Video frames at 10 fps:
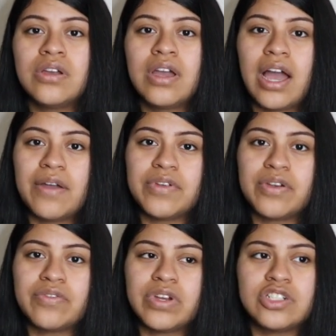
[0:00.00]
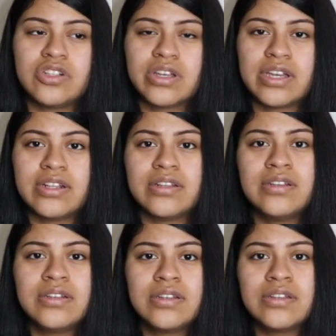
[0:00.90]
have your fridge looking
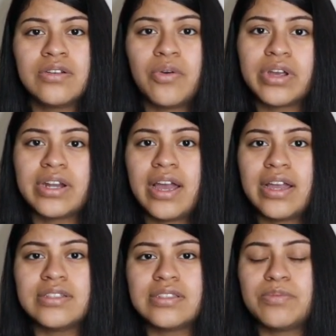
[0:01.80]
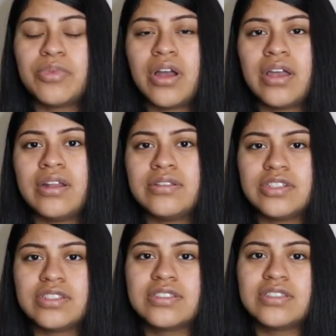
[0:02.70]
organized and
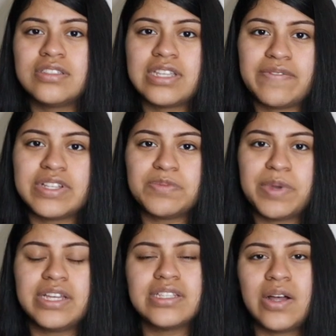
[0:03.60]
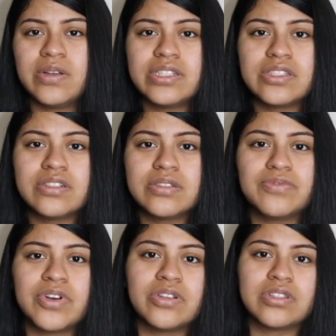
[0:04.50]
just saving space. I'll insert some
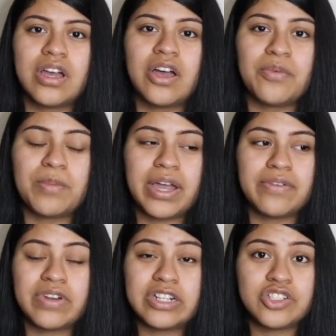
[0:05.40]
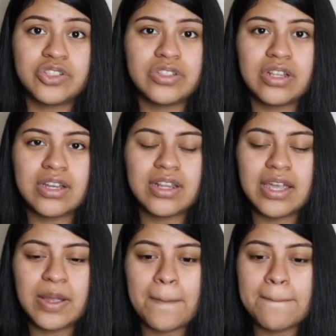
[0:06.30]
photos of how my fridge used to look
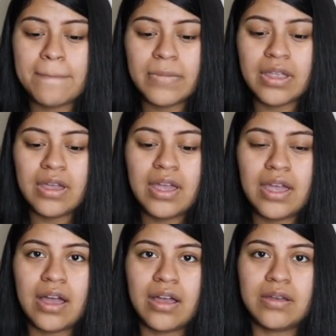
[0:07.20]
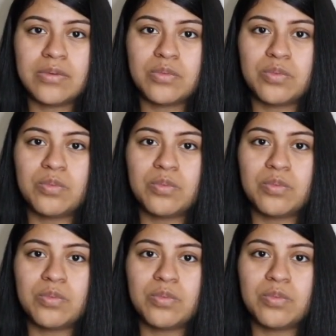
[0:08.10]
like. And